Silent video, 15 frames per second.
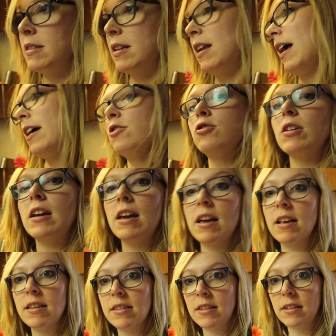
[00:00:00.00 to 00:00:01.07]
that actually
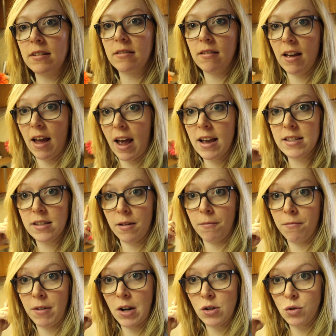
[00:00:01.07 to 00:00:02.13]
it has some
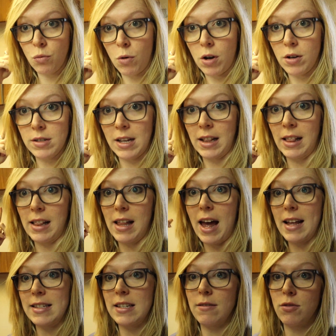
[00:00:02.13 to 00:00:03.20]
finished walls and
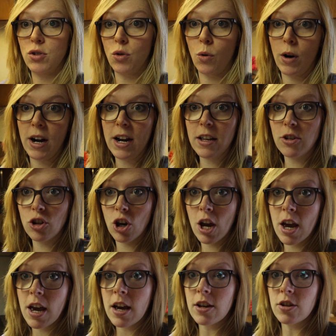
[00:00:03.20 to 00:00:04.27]
lots of storage,
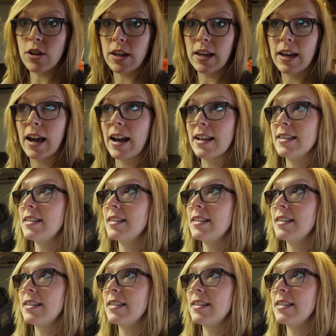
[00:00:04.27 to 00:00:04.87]
so you can kind of